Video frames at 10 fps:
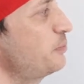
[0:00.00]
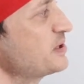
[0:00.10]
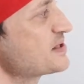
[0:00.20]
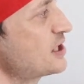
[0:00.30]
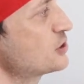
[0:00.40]

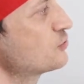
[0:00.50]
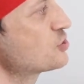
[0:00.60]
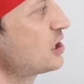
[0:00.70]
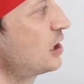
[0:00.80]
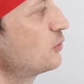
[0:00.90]
pizza you
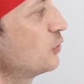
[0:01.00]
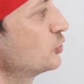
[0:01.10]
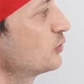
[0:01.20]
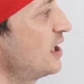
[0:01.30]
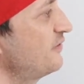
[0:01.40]
generally want
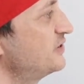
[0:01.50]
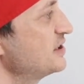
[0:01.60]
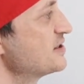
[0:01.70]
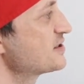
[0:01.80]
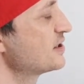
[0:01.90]
to have
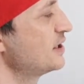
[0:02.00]
this,